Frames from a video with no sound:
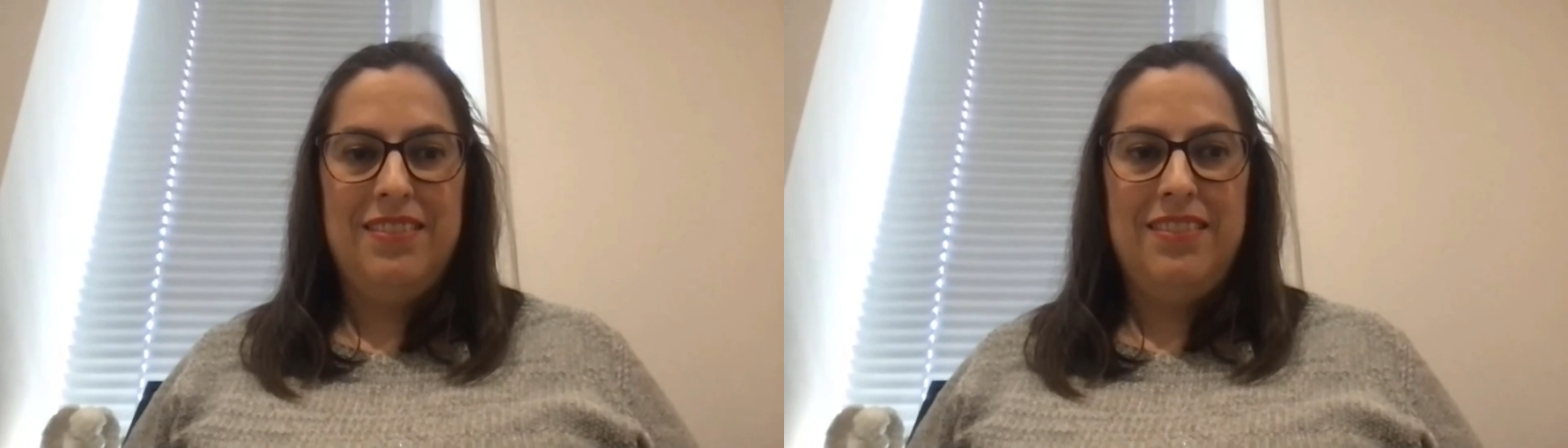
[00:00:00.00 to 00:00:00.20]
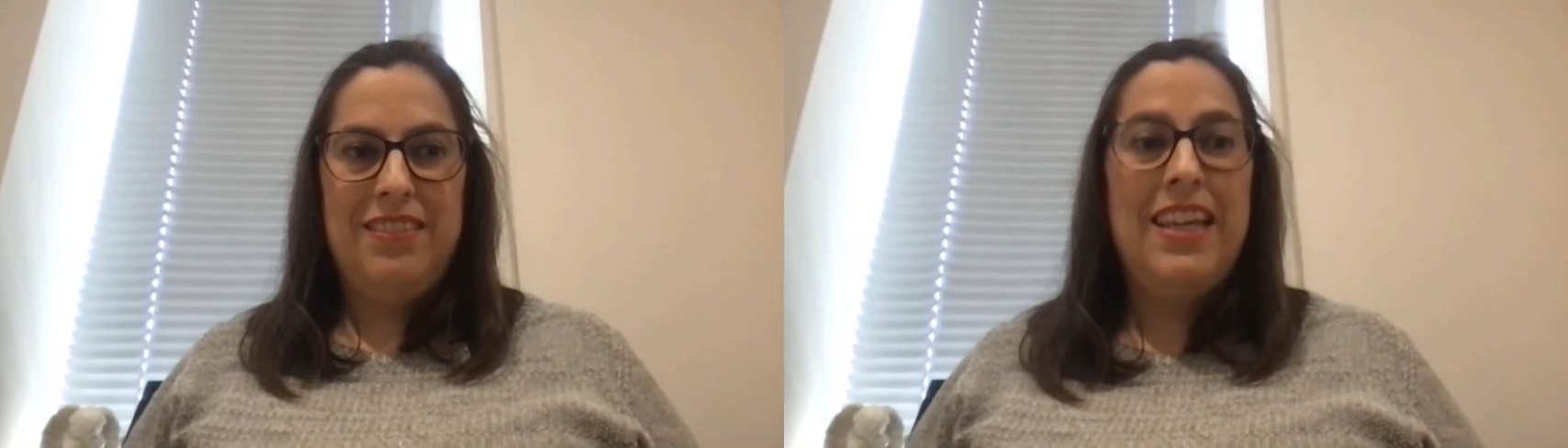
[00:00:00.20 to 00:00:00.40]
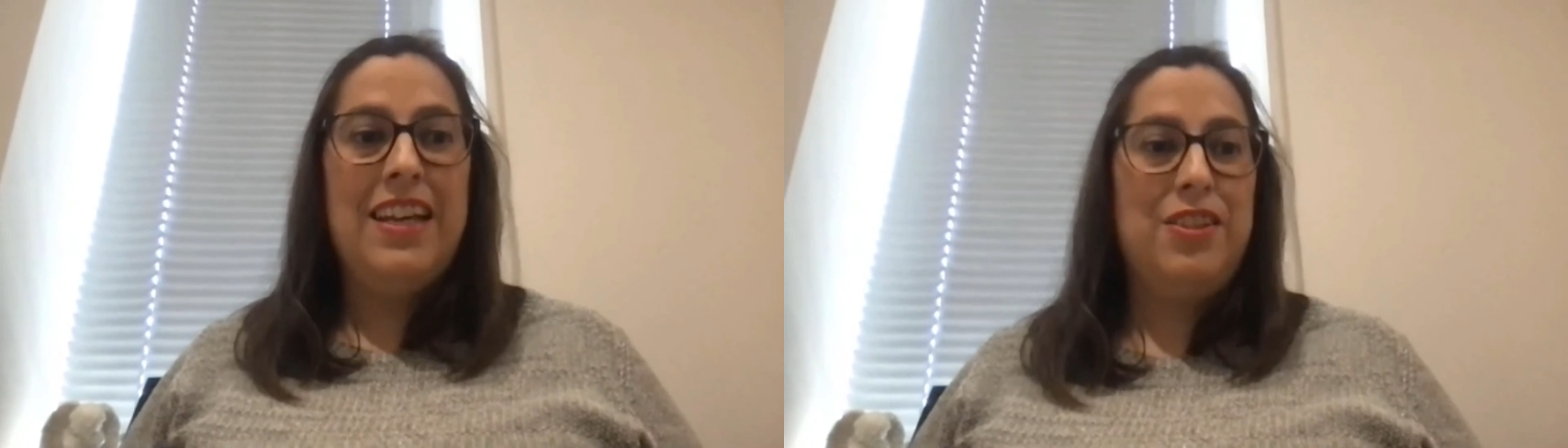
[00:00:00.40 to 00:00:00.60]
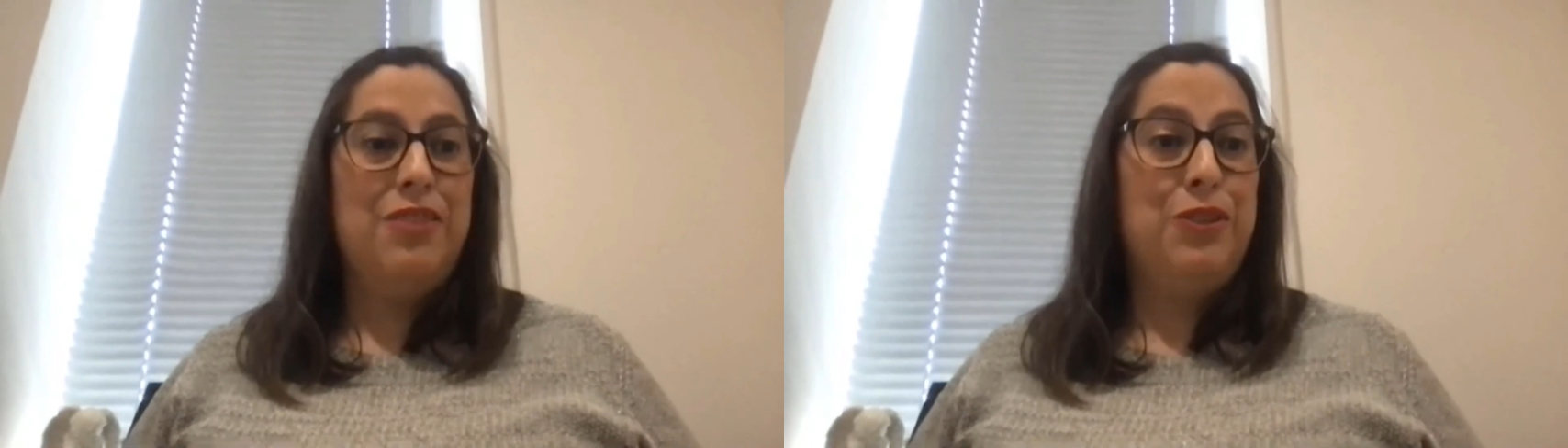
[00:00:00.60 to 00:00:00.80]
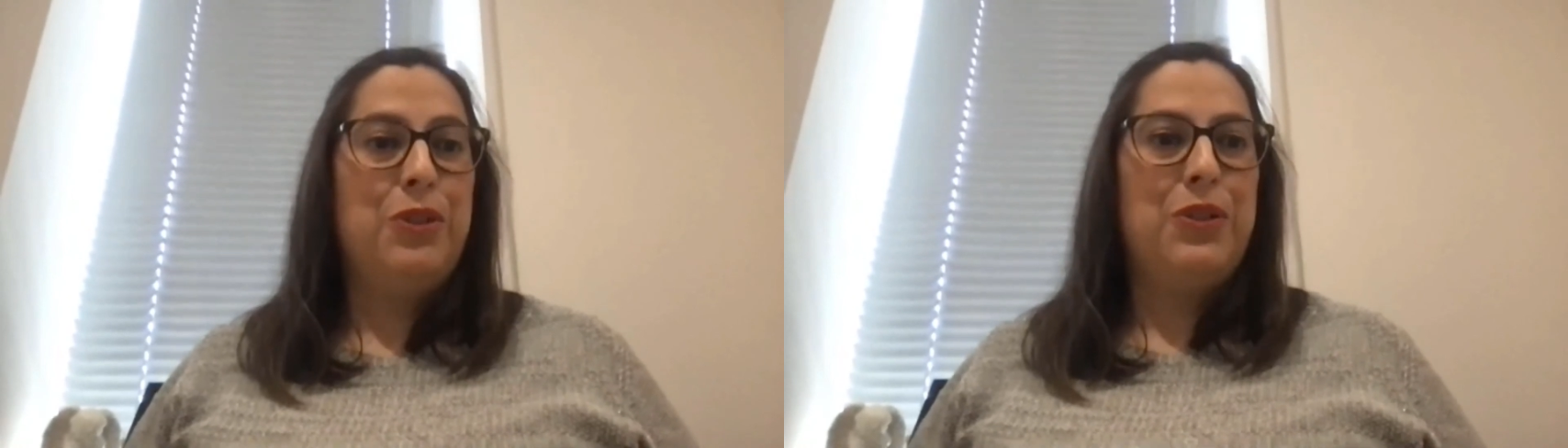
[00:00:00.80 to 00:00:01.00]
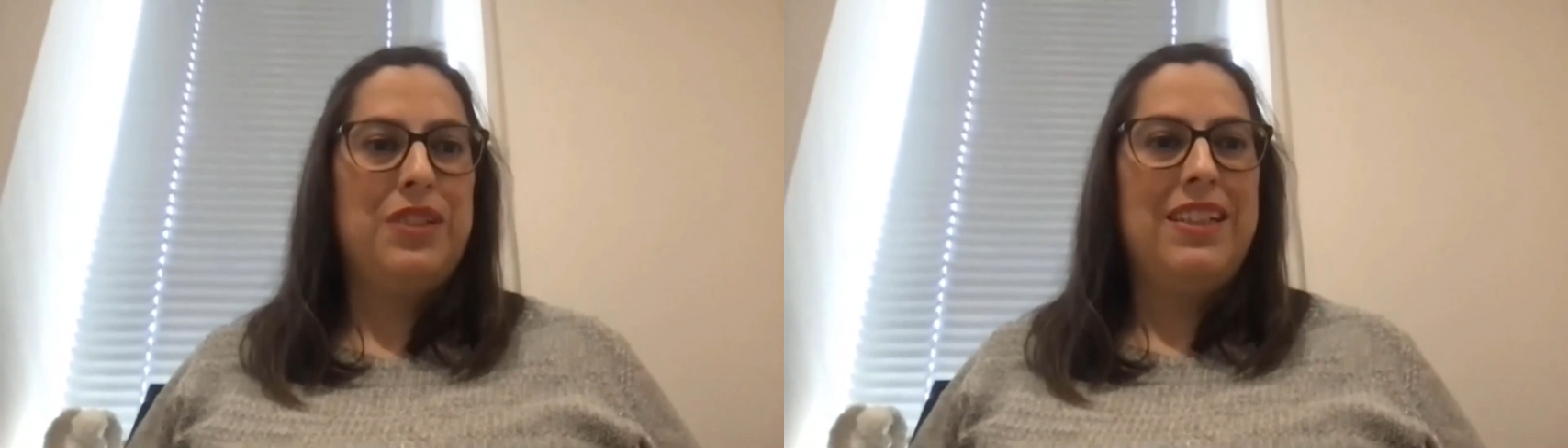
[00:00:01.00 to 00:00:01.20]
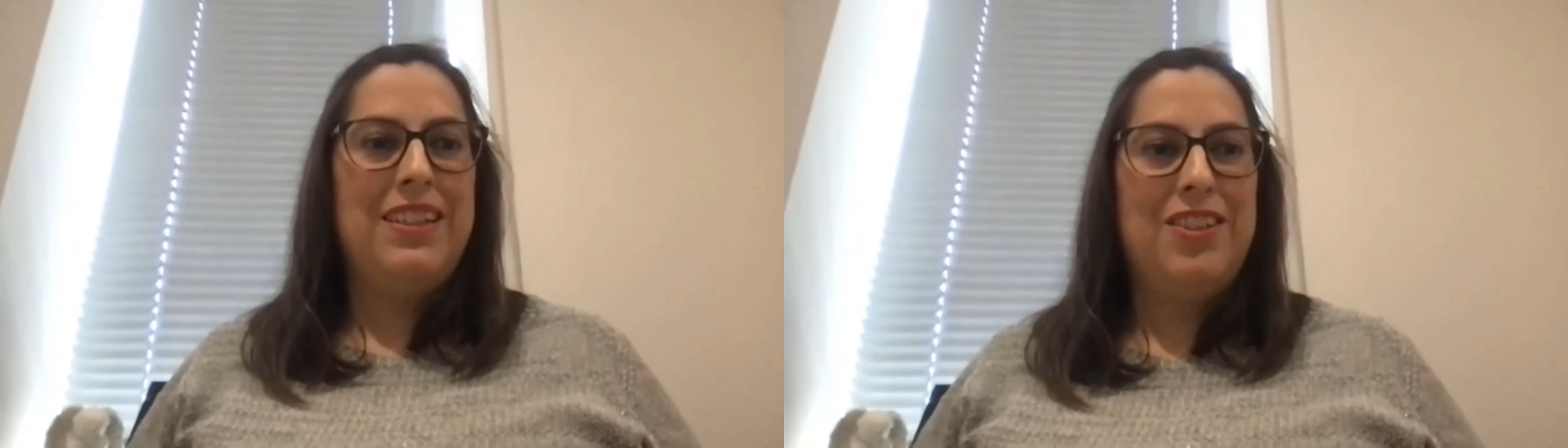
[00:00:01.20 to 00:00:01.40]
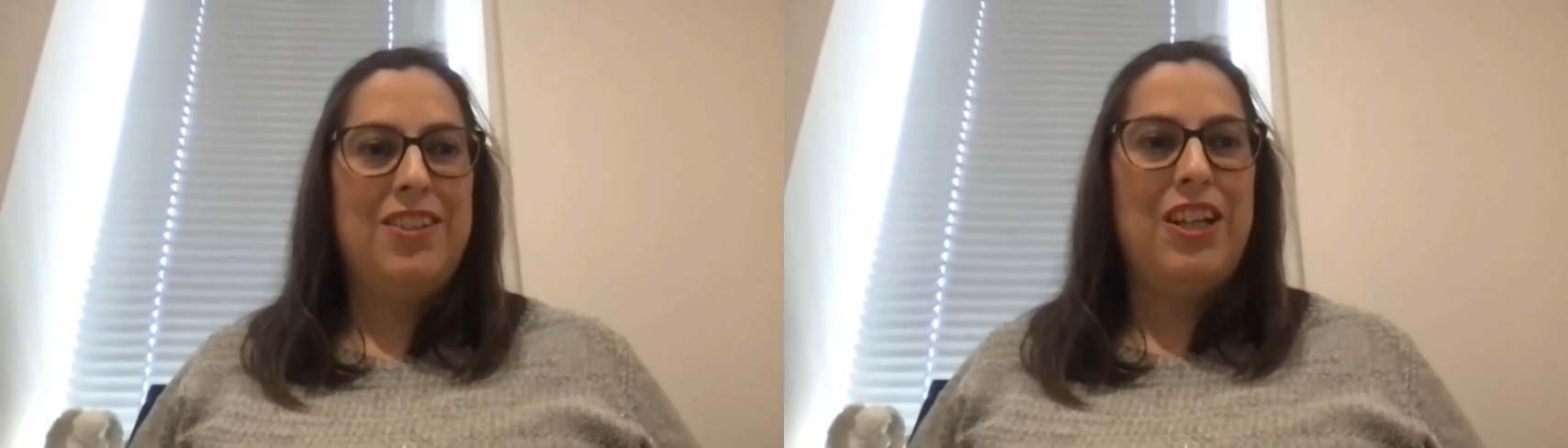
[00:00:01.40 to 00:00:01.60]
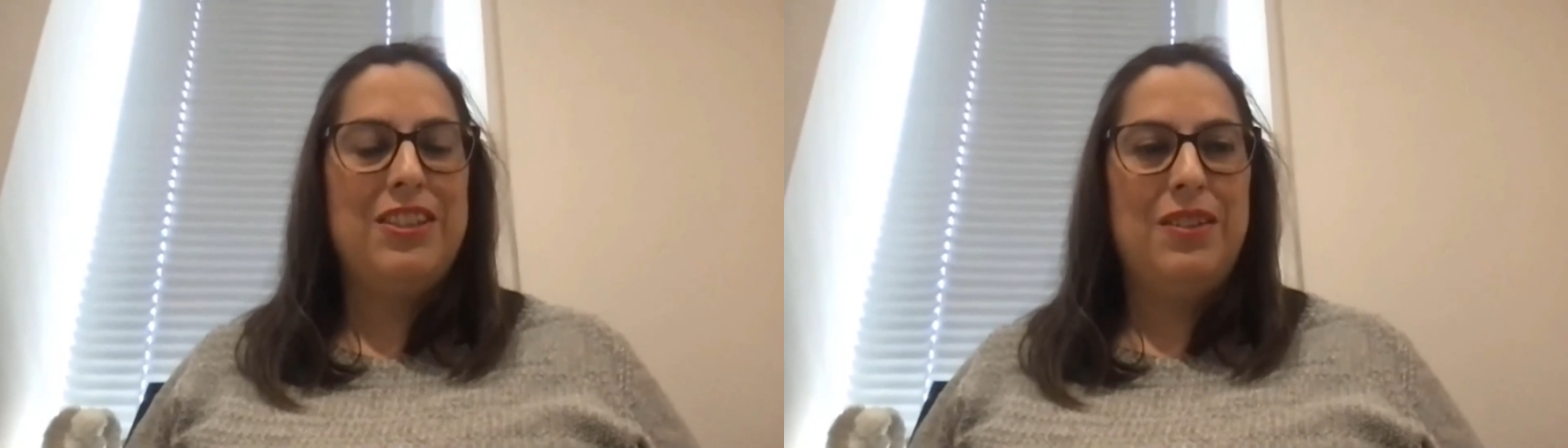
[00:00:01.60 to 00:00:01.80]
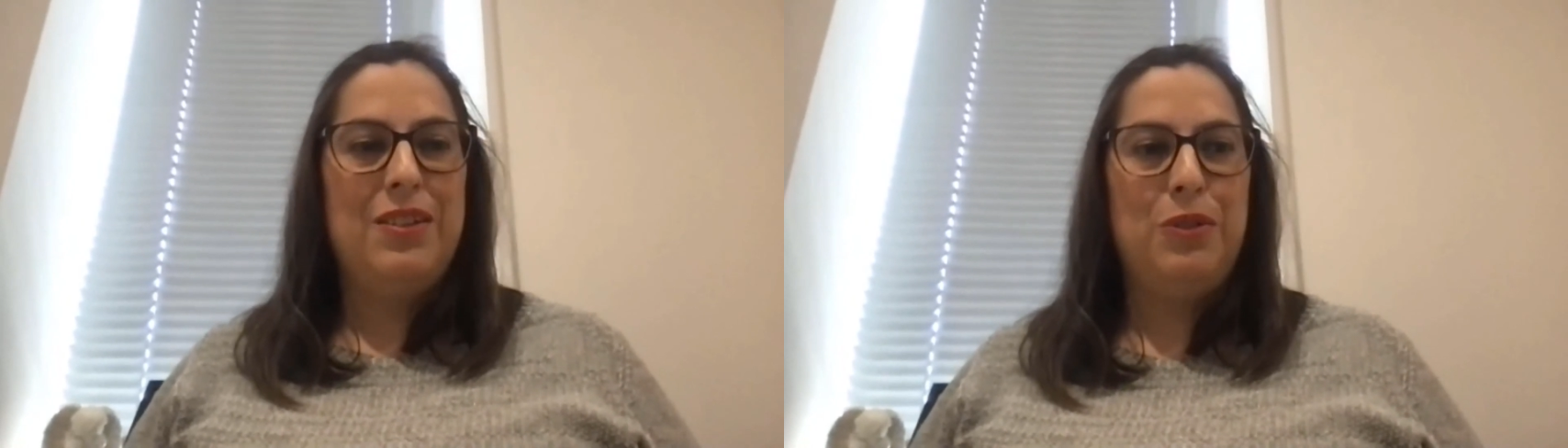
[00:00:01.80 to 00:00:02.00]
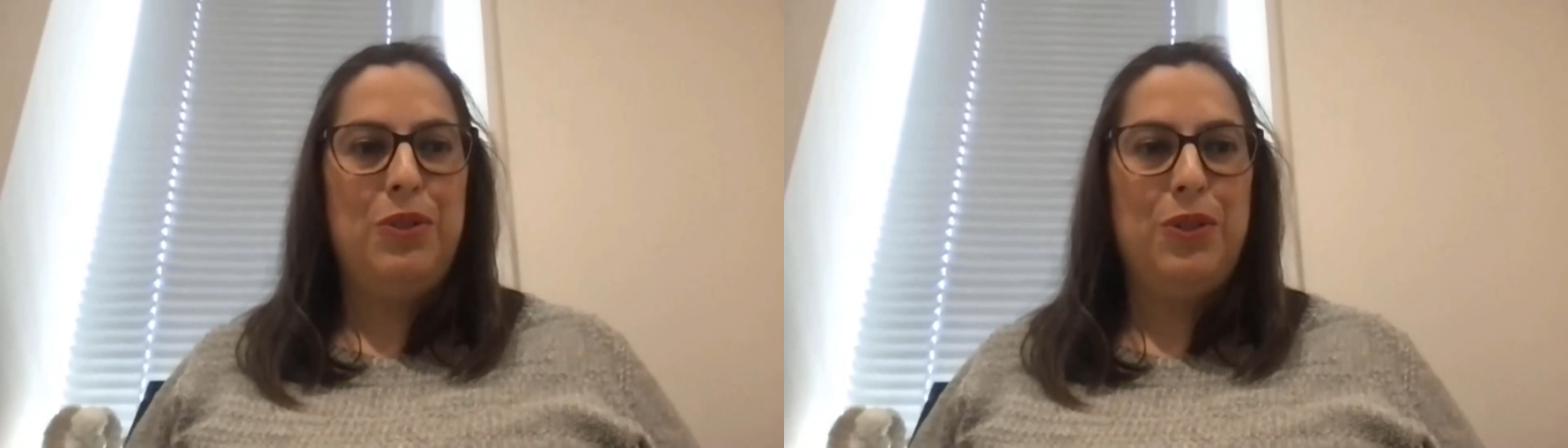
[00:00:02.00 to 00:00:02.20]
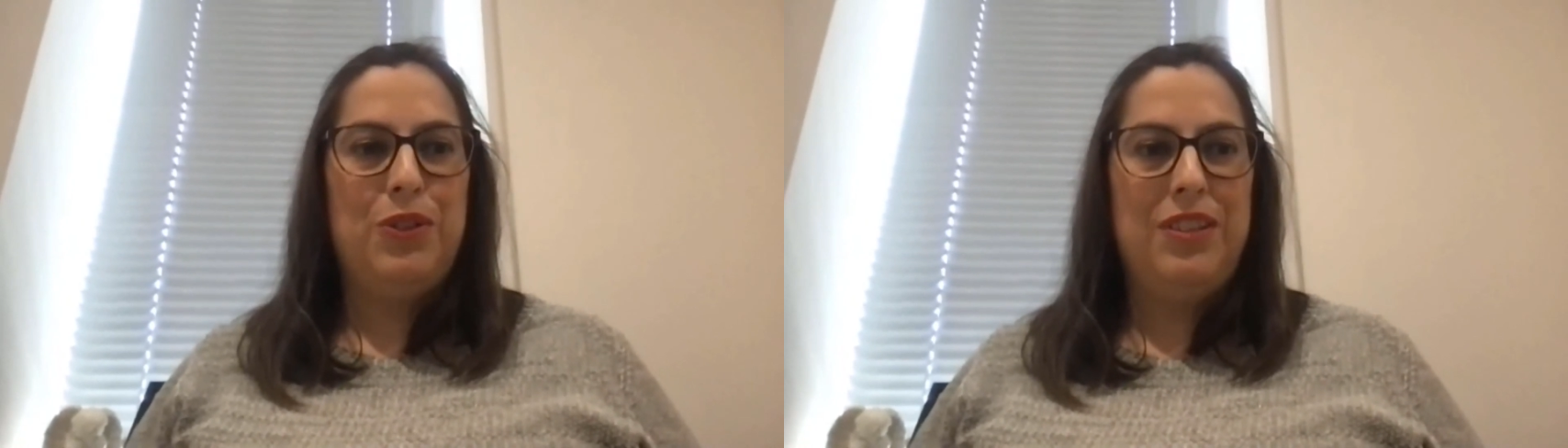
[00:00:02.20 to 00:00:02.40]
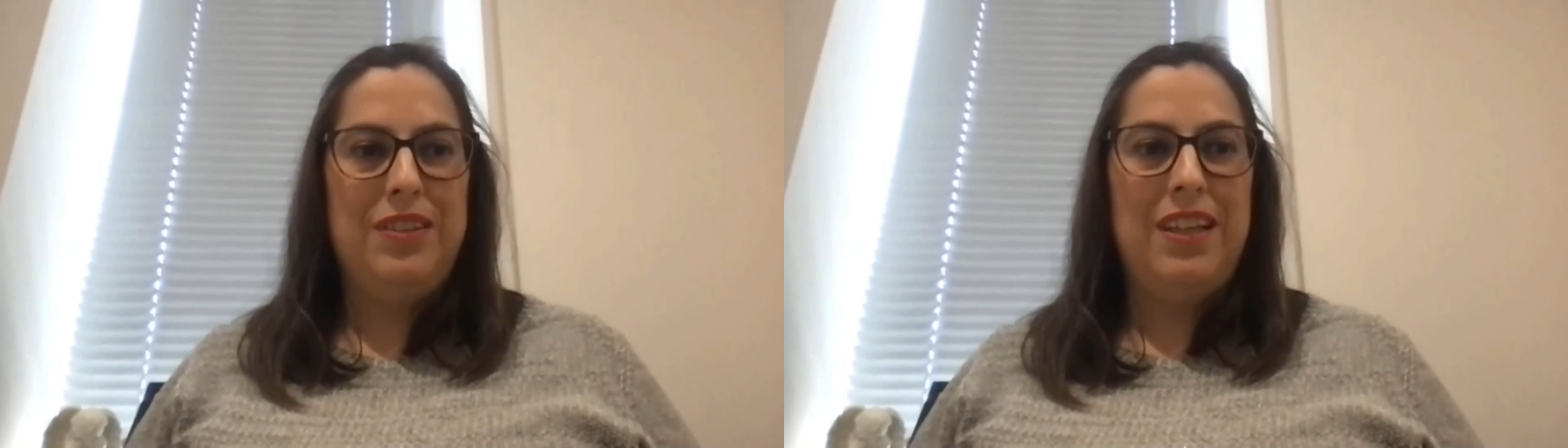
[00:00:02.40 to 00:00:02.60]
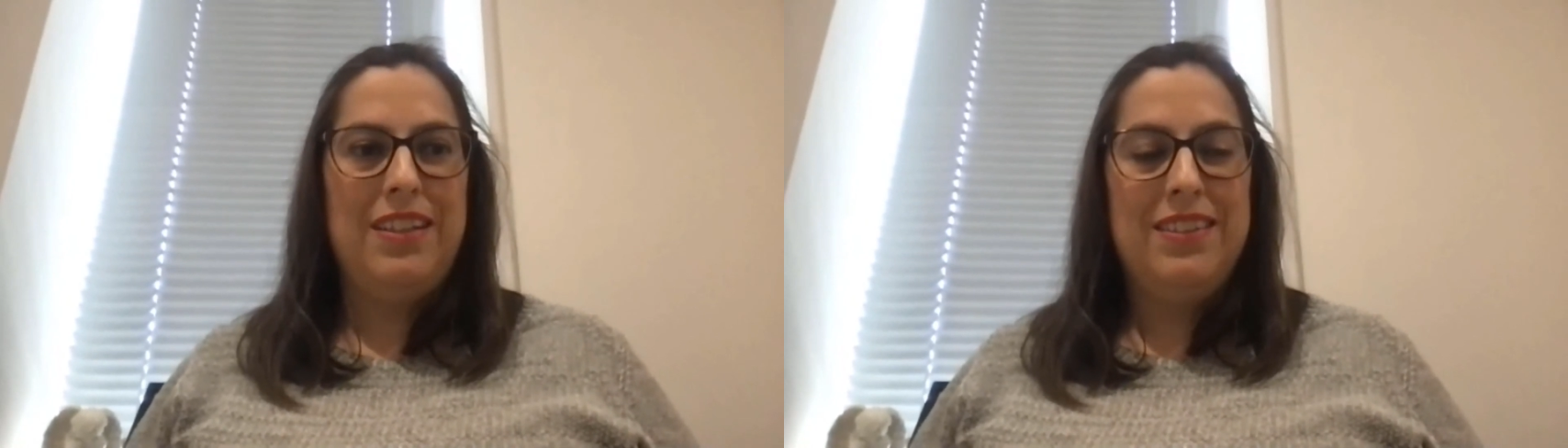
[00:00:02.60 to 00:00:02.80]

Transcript: Yes, of course. I can share the resources, yeah.